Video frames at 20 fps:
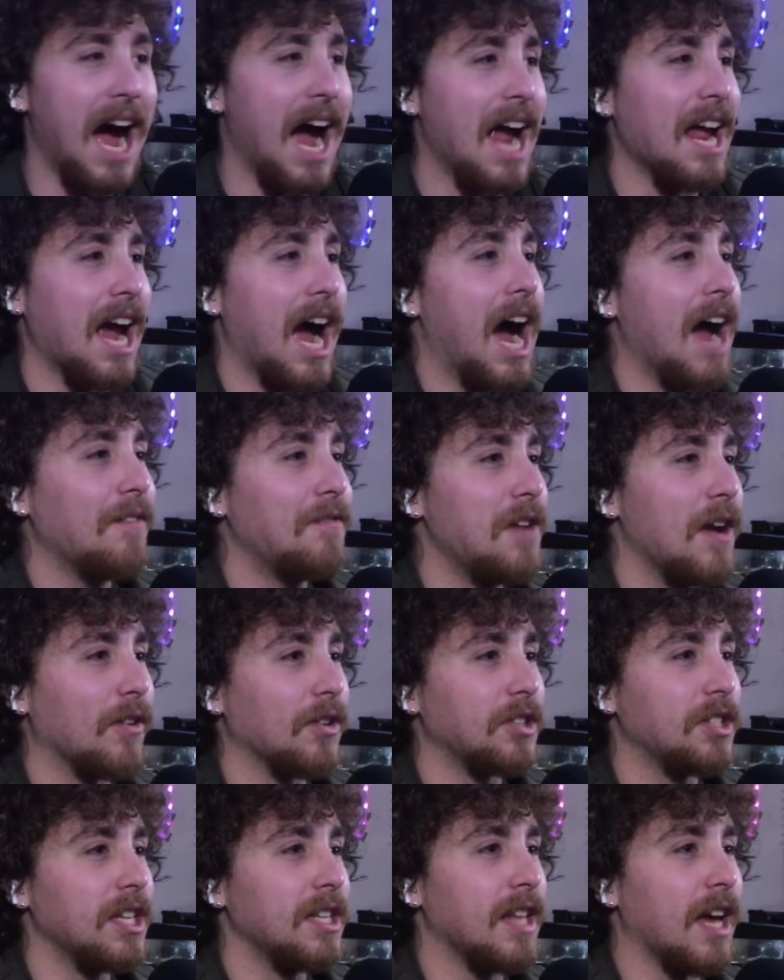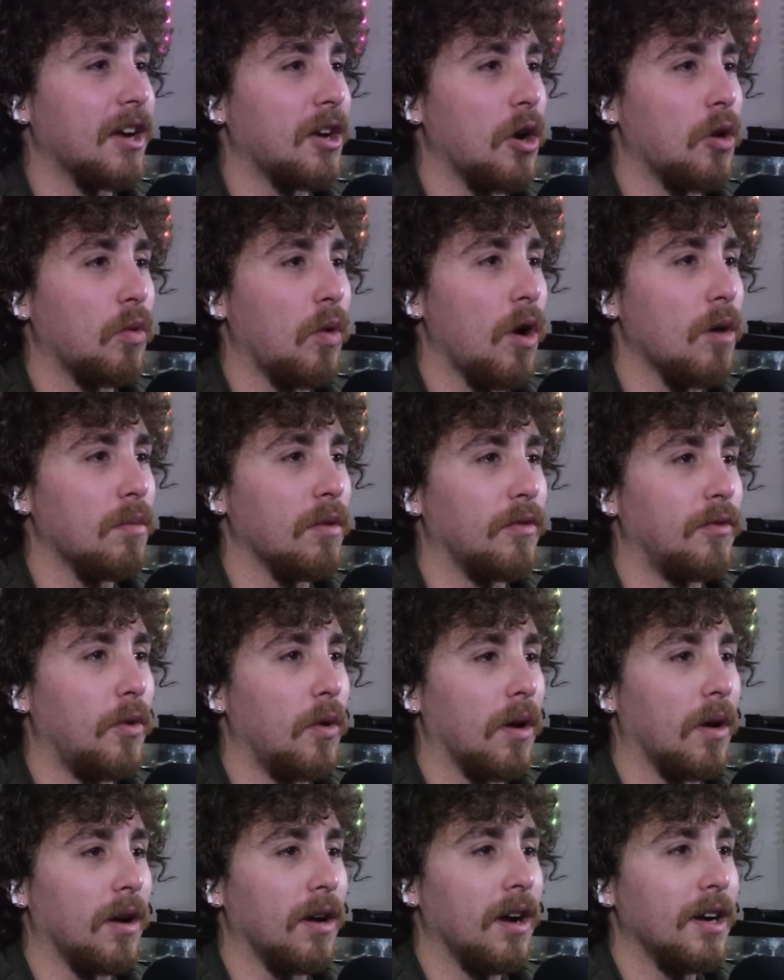I've never seen that go wrong
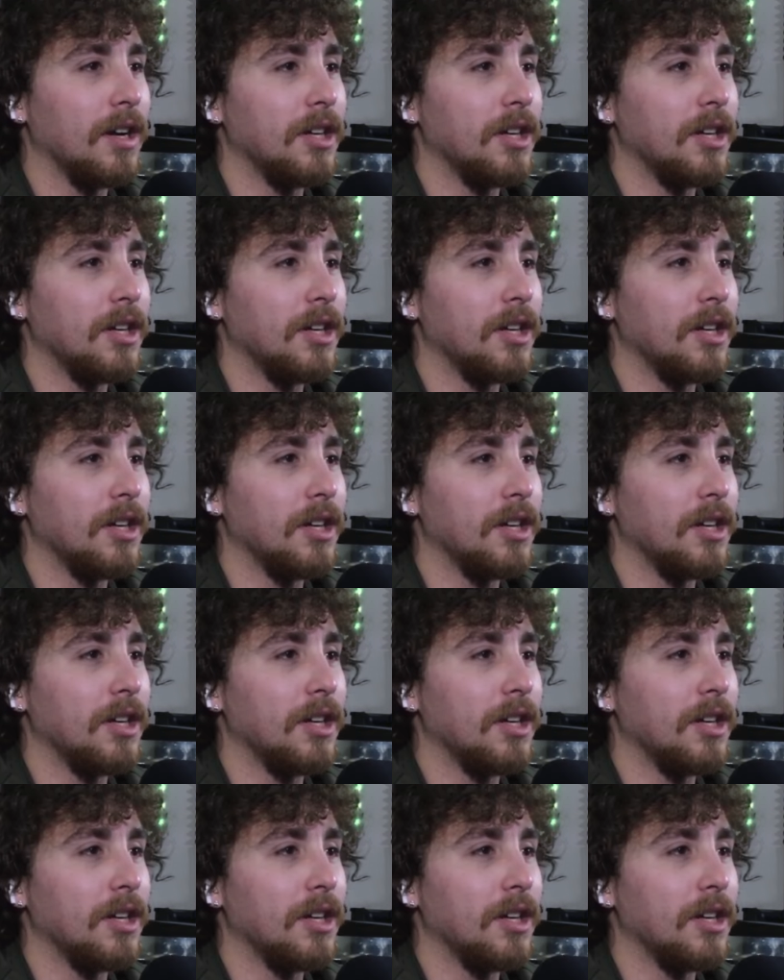before.